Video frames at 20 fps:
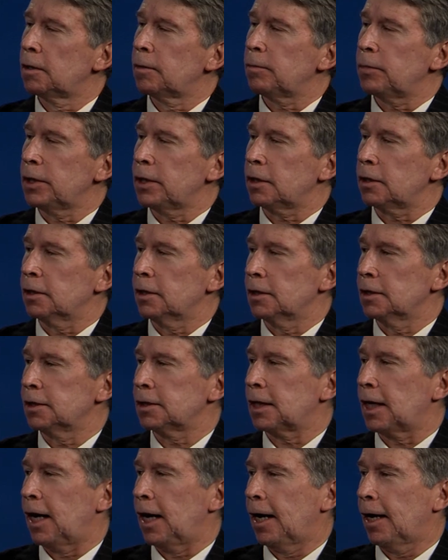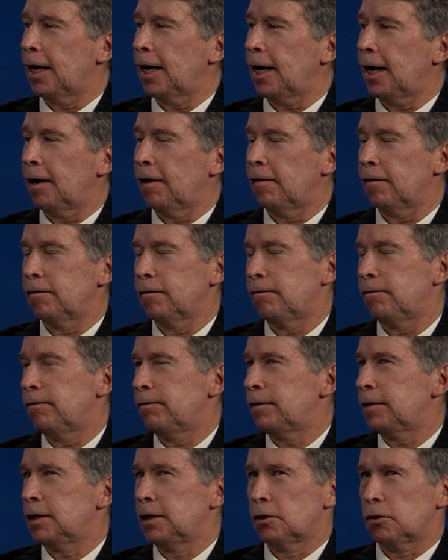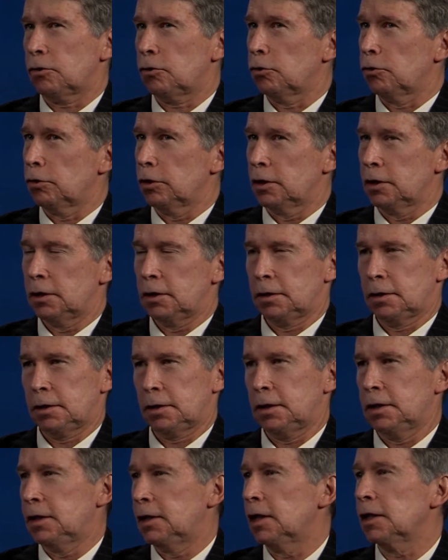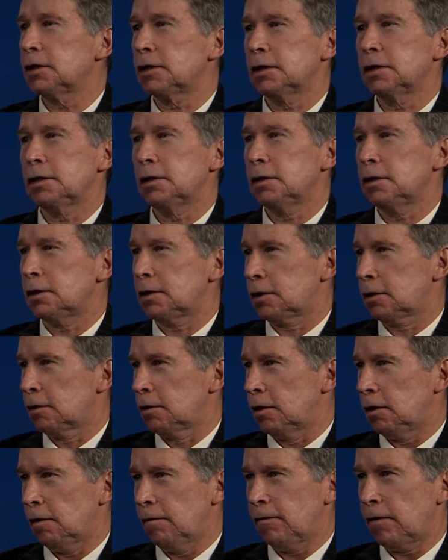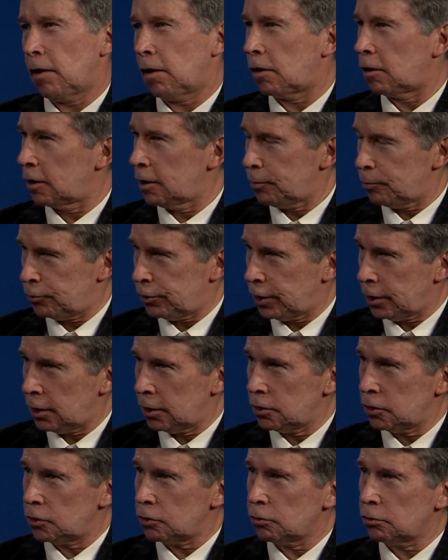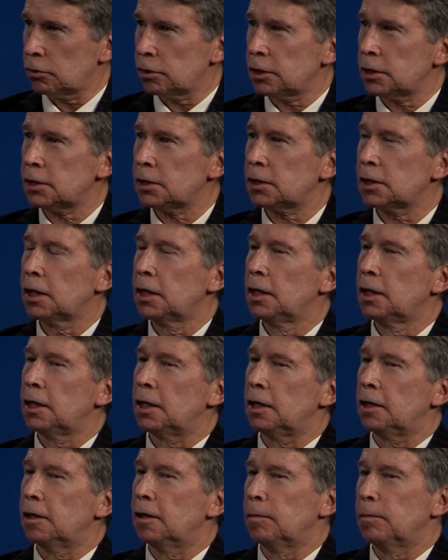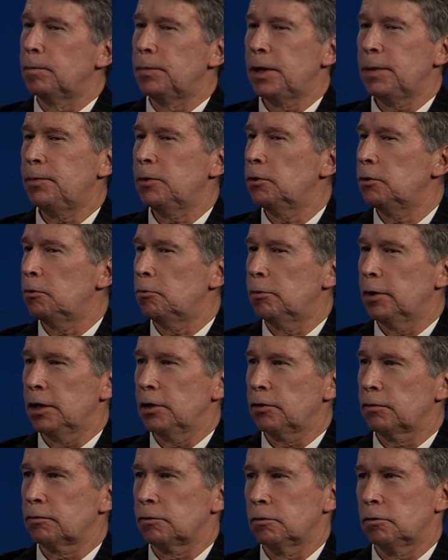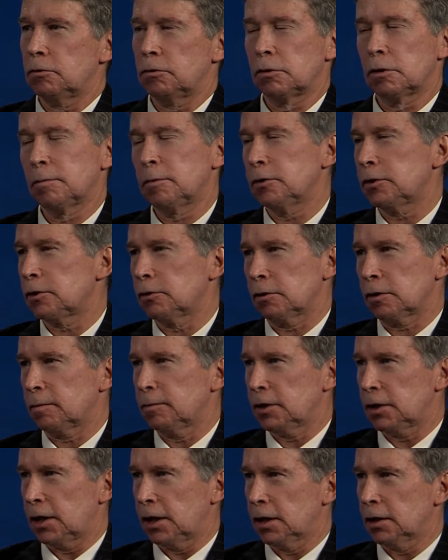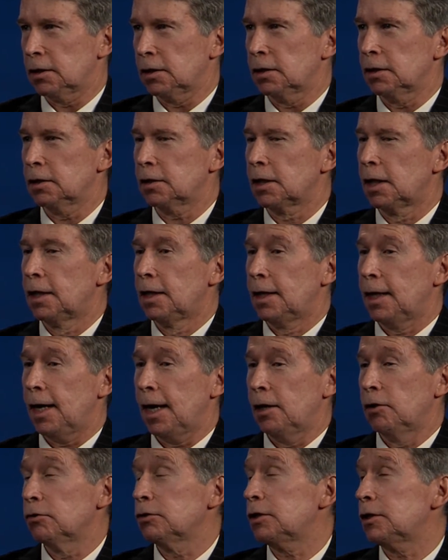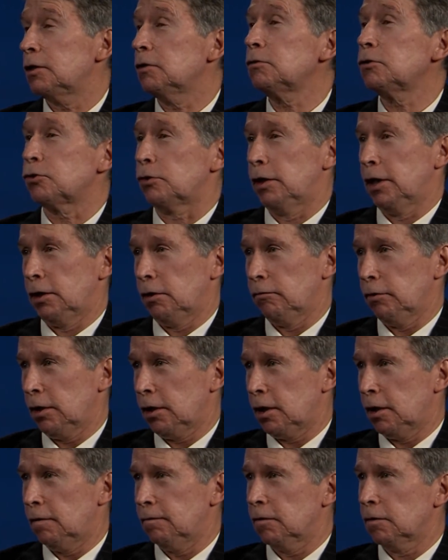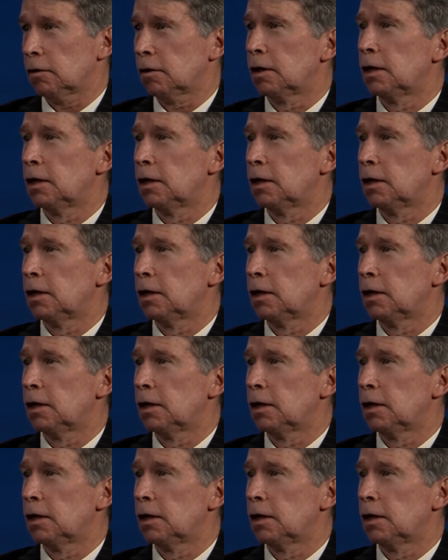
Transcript: because I have heard dozens of heartbreaking stories, people who went through horrible circumstances and are still trying to recover.